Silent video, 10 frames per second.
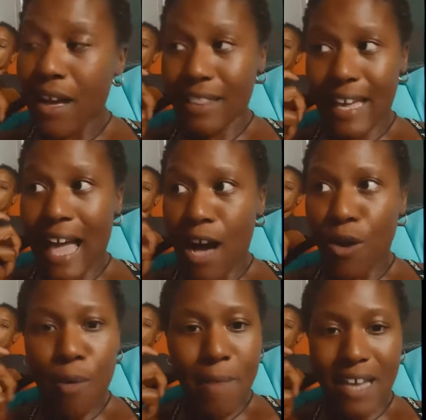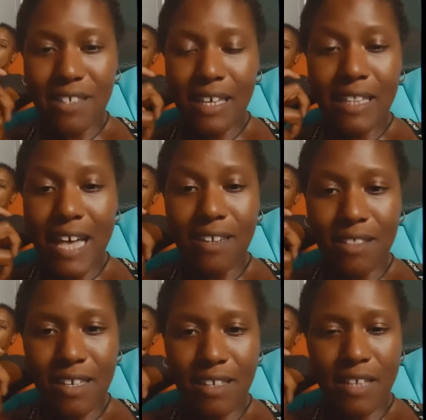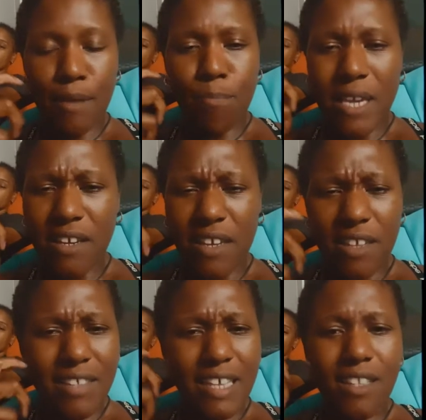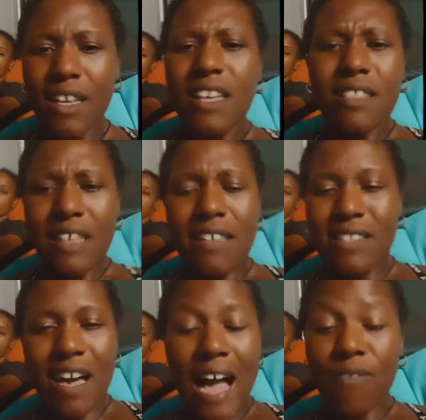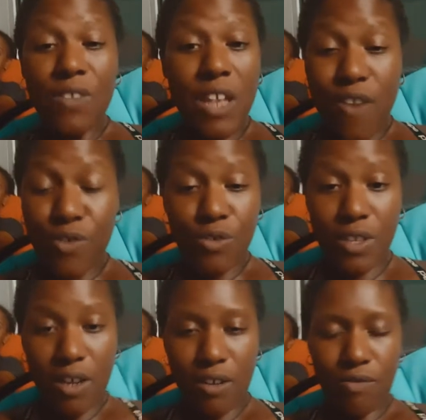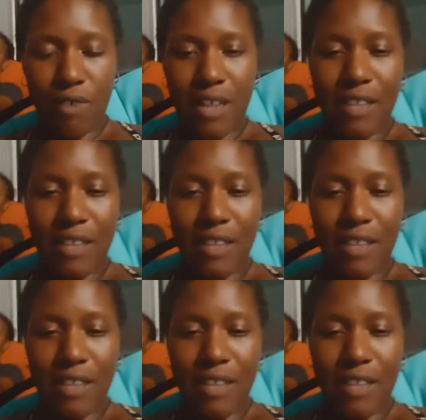like, alchemizing a lot of things, like meetings, like things that I've never done, right?